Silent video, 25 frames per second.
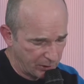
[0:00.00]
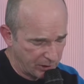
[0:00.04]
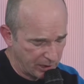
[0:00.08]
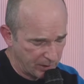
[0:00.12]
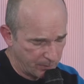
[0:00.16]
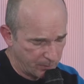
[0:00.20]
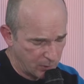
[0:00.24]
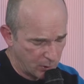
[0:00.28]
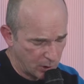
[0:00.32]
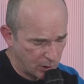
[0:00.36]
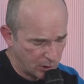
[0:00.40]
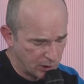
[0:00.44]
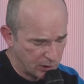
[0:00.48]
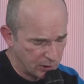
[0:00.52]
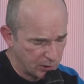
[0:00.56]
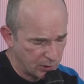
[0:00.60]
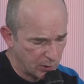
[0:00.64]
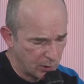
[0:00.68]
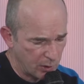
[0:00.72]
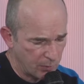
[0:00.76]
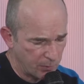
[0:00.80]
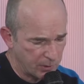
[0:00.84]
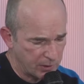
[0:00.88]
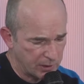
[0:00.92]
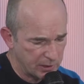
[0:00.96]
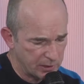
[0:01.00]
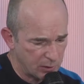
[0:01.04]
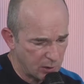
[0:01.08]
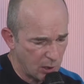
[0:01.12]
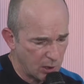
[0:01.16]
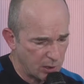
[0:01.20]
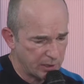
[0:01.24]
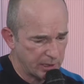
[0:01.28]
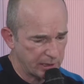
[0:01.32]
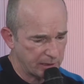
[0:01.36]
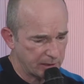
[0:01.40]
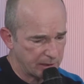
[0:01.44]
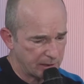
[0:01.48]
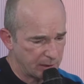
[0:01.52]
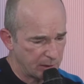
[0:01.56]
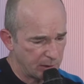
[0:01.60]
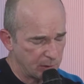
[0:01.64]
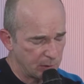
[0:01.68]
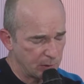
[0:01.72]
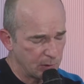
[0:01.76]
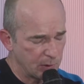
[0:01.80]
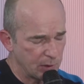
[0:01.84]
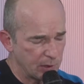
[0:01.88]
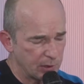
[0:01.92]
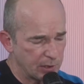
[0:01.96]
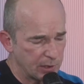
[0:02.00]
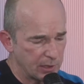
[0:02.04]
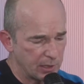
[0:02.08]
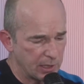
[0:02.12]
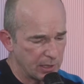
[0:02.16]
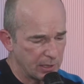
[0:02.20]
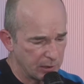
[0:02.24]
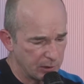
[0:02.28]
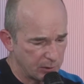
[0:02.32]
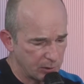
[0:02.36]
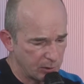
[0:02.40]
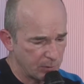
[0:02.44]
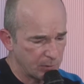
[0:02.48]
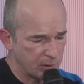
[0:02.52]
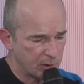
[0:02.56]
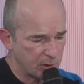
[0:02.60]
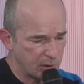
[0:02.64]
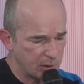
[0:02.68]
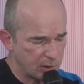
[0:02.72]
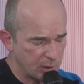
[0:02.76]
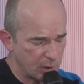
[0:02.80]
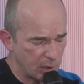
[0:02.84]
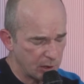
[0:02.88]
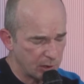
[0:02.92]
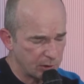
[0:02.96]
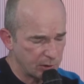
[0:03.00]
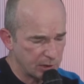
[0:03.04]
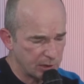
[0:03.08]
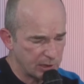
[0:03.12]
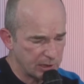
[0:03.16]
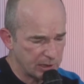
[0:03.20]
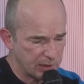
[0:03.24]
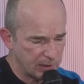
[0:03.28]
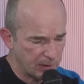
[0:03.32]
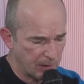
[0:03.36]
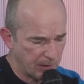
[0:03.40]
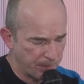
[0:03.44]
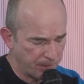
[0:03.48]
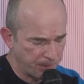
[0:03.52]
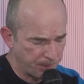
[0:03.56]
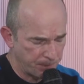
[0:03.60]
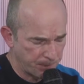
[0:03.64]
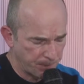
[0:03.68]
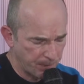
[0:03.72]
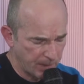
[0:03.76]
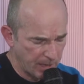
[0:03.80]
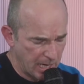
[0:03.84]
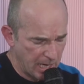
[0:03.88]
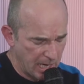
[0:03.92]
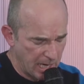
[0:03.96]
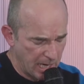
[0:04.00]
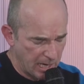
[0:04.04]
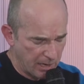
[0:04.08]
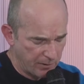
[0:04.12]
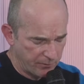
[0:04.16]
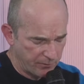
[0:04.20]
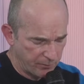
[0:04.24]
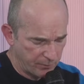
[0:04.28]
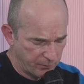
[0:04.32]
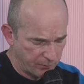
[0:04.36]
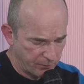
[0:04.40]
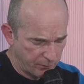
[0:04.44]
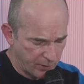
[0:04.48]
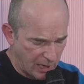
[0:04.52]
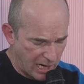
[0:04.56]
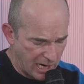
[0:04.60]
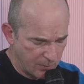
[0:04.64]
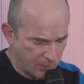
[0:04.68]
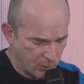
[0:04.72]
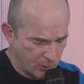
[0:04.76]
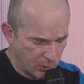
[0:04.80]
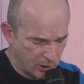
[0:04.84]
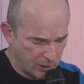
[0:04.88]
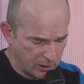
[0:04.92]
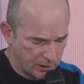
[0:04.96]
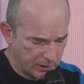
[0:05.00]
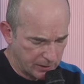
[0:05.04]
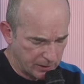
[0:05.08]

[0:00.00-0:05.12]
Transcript: important term in this context too. The German sociologist from Freiburg,